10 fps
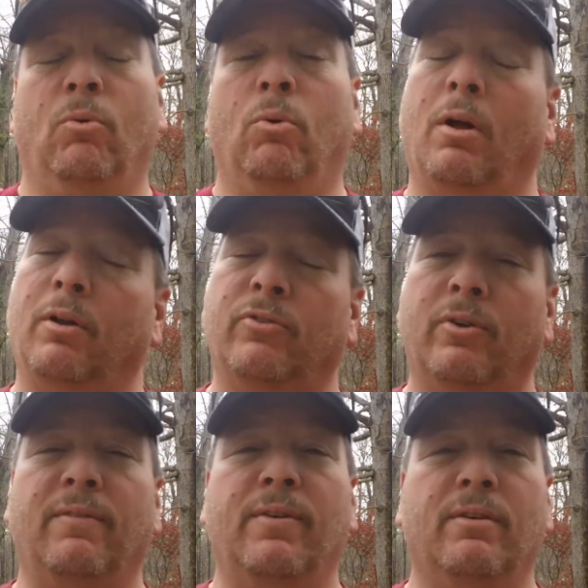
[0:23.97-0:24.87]
We'll also
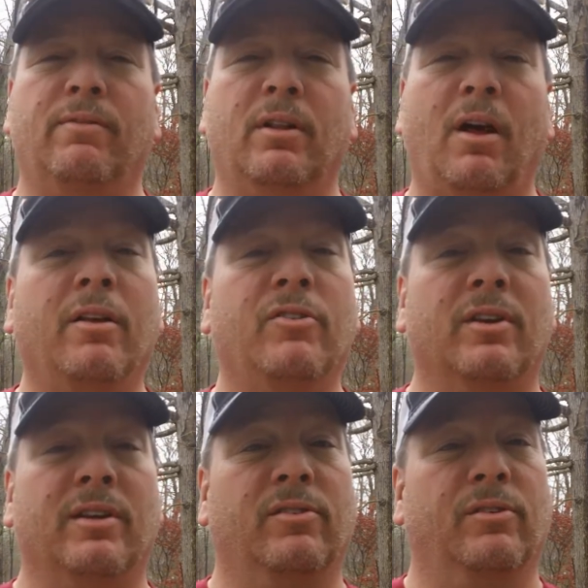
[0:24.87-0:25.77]
give you the
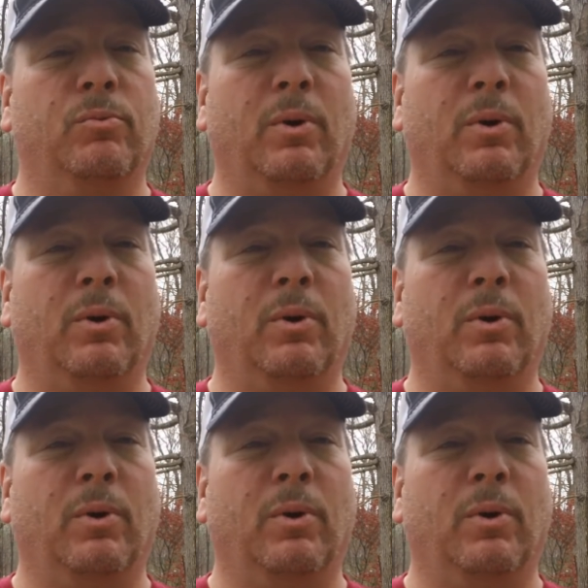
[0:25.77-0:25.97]
velocities as